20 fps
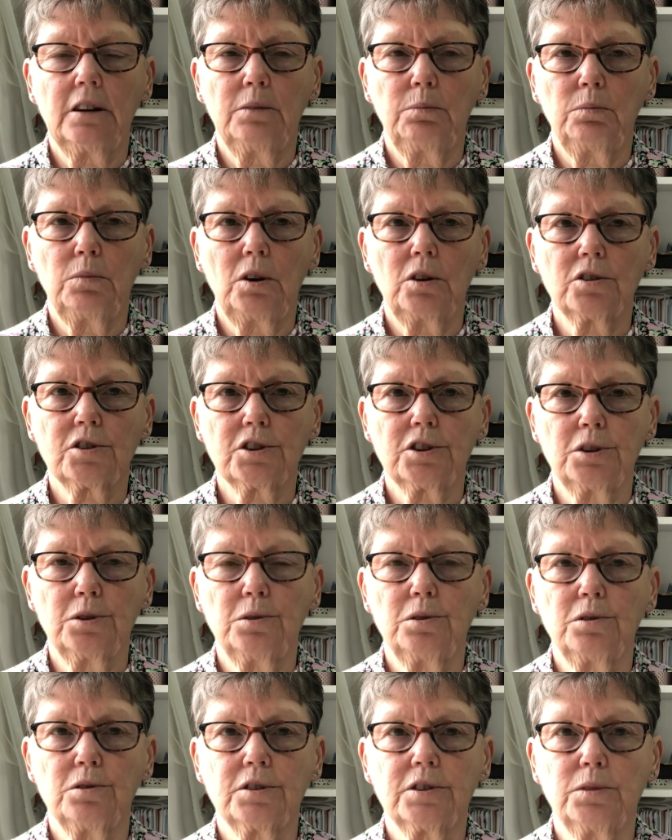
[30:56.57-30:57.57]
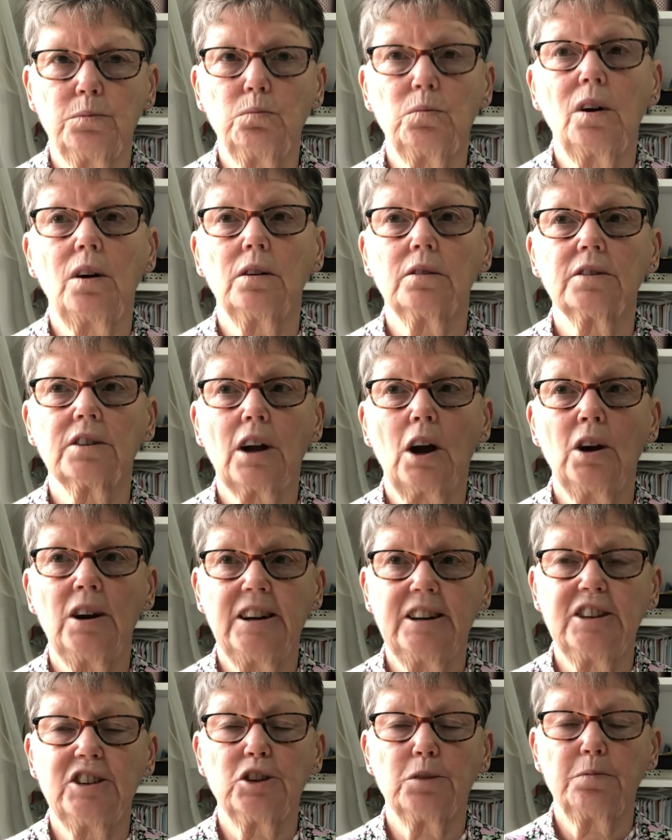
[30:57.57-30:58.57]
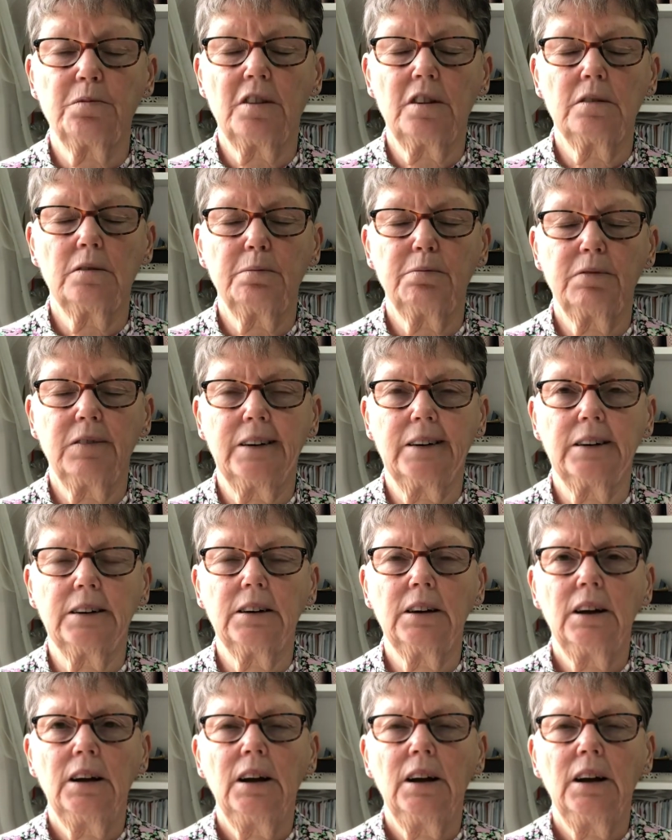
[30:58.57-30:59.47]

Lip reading: and what suits and what's age appropriate,